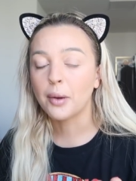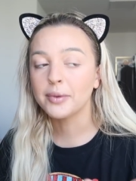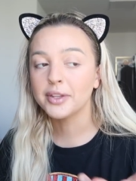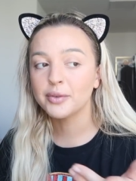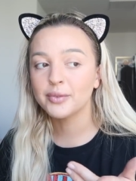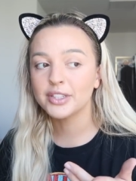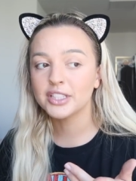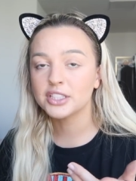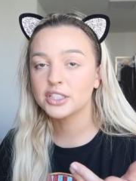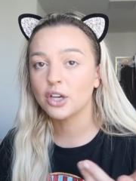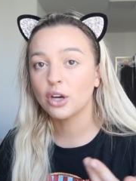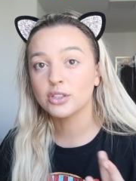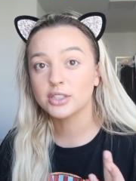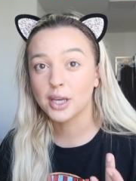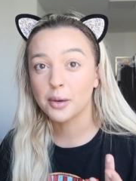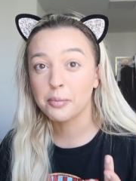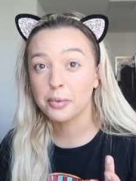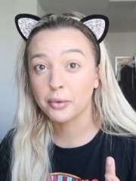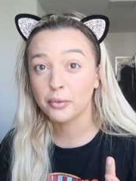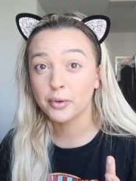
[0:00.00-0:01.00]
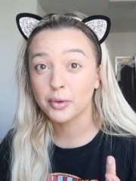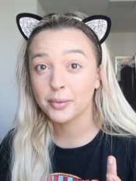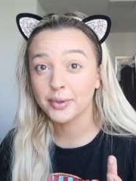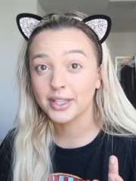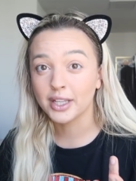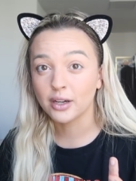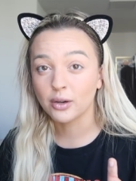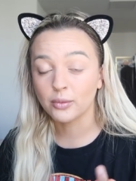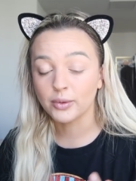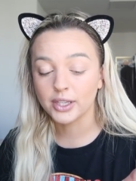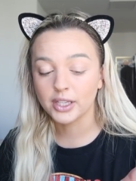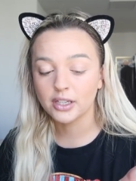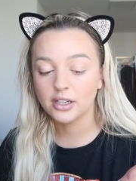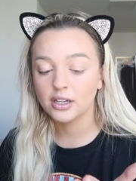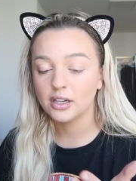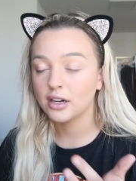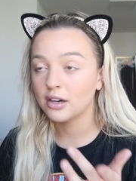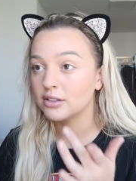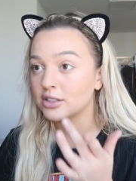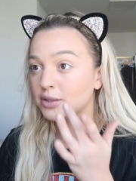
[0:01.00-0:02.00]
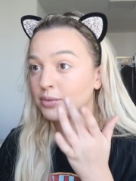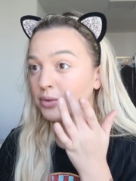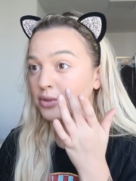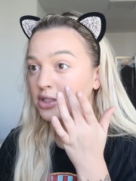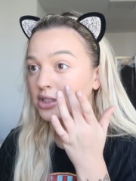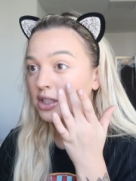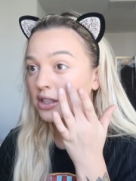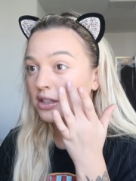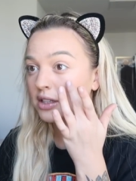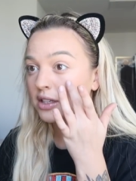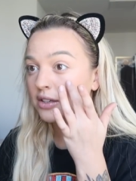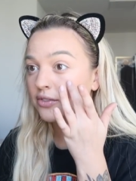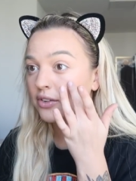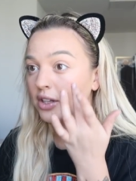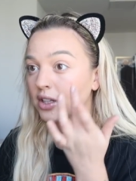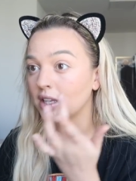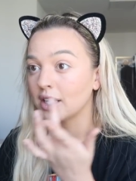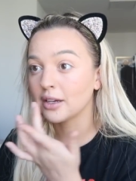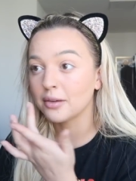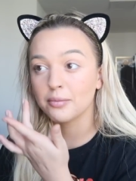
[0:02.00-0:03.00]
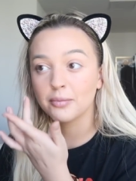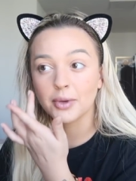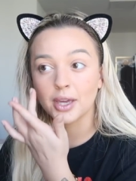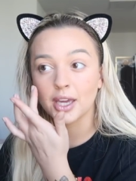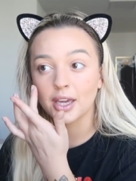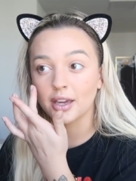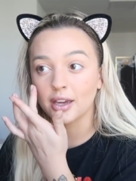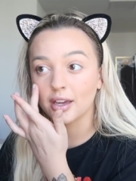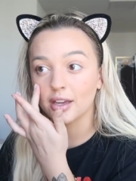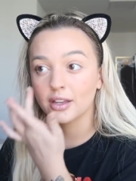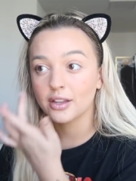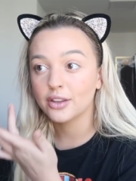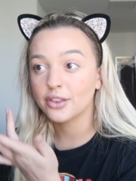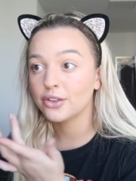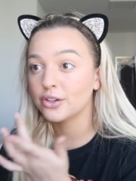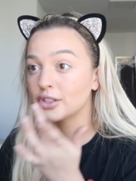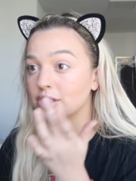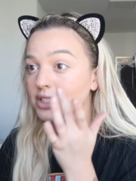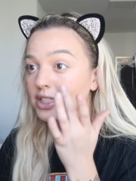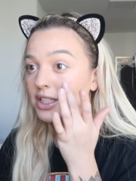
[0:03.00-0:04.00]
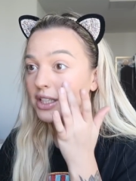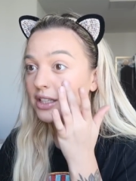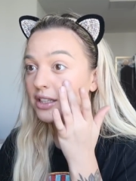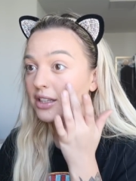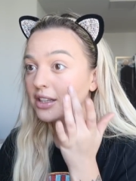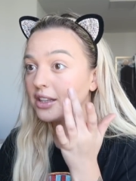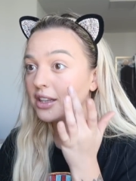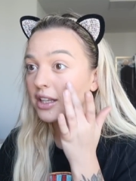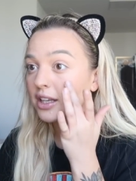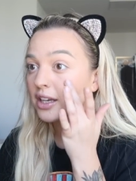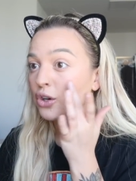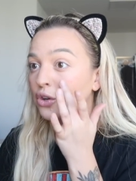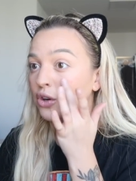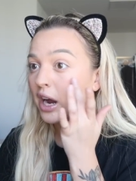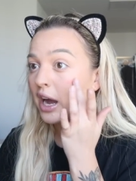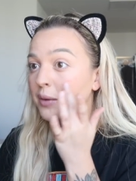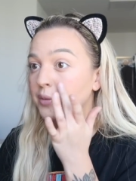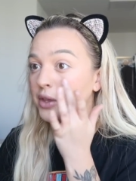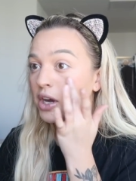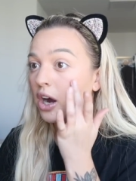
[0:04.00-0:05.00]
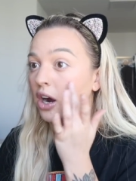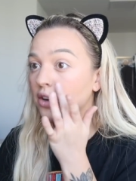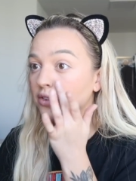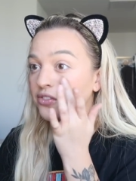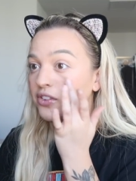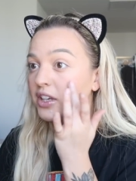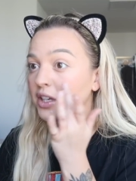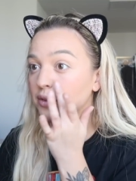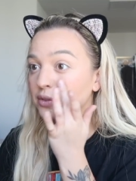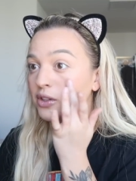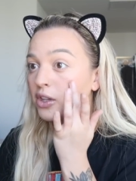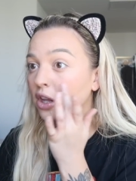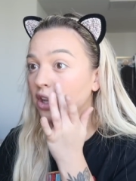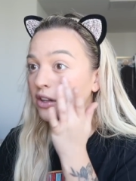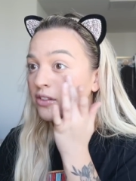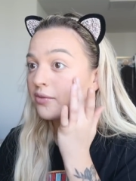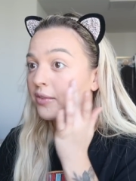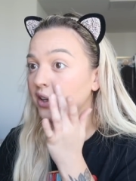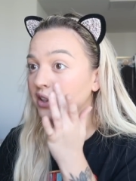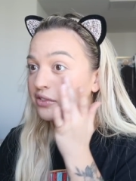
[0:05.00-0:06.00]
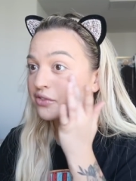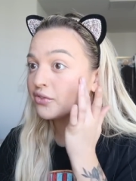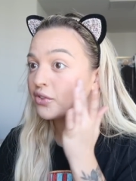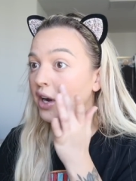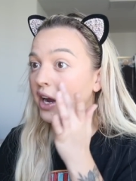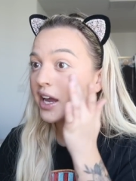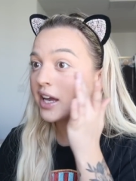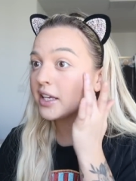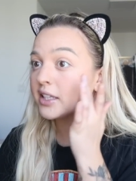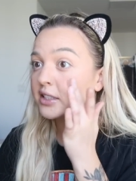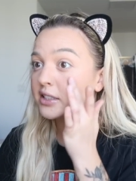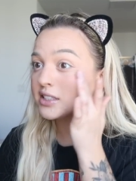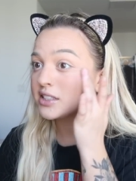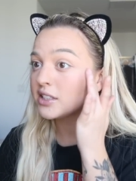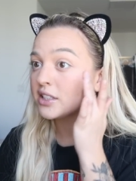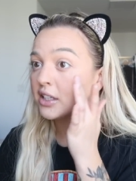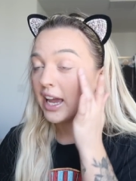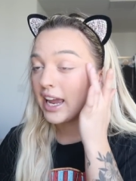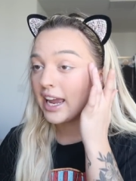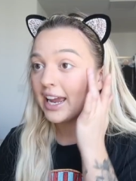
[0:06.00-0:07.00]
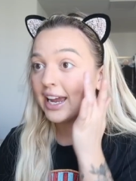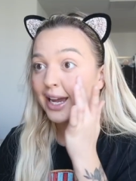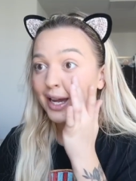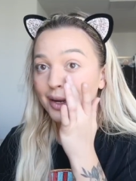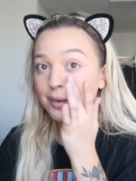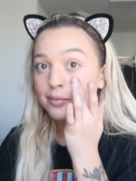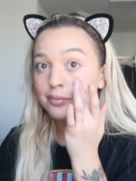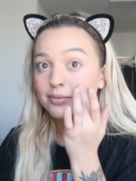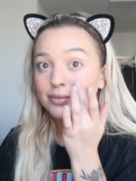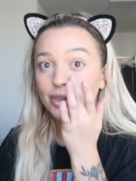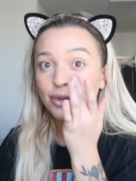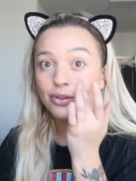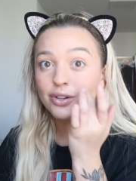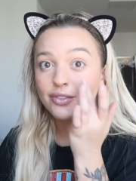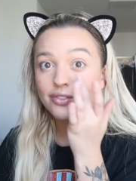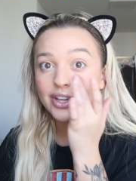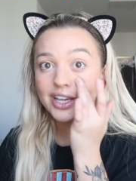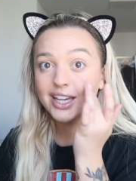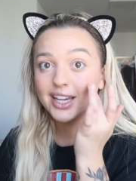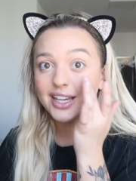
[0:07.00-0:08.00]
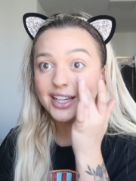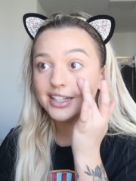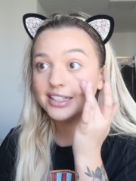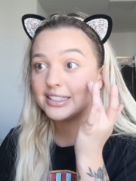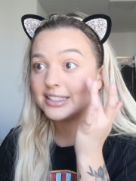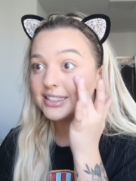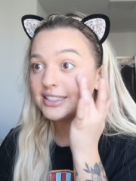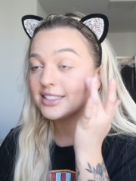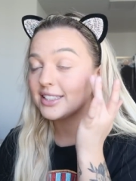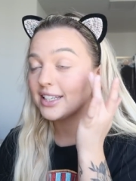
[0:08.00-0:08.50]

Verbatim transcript: probably when this goes up, it would have been like a week. I was supposed to leave on like May 13th. Grab the RV with all of my friends and go to Vegas.